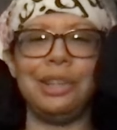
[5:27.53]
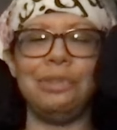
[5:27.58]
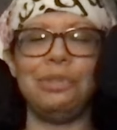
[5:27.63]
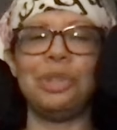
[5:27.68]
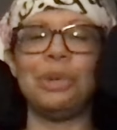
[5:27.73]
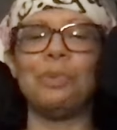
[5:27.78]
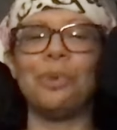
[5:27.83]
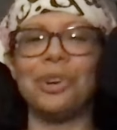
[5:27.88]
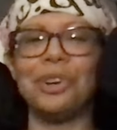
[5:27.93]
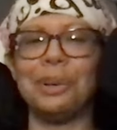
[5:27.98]
to
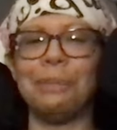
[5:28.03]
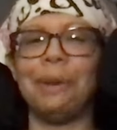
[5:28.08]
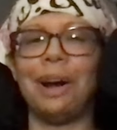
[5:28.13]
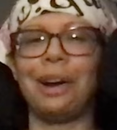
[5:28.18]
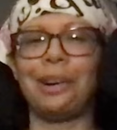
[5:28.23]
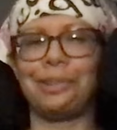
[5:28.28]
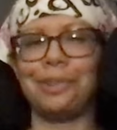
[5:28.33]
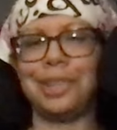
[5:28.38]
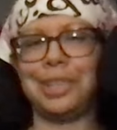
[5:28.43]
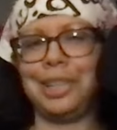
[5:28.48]
use the word
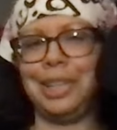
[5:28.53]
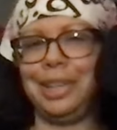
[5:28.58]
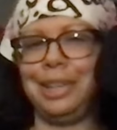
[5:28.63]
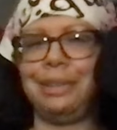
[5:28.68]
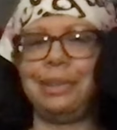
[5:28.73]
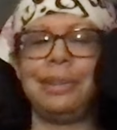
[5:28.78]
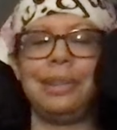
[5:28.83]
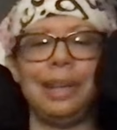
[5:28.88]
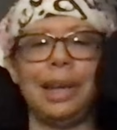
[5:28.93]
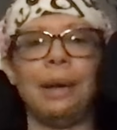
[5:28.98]
democracy.
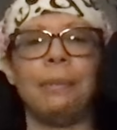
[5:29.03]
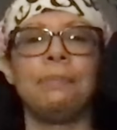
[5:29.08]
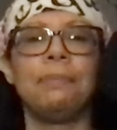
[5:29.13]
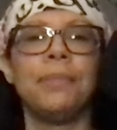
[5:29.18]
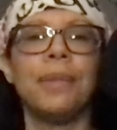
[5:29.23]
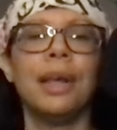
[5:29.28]
Yeah.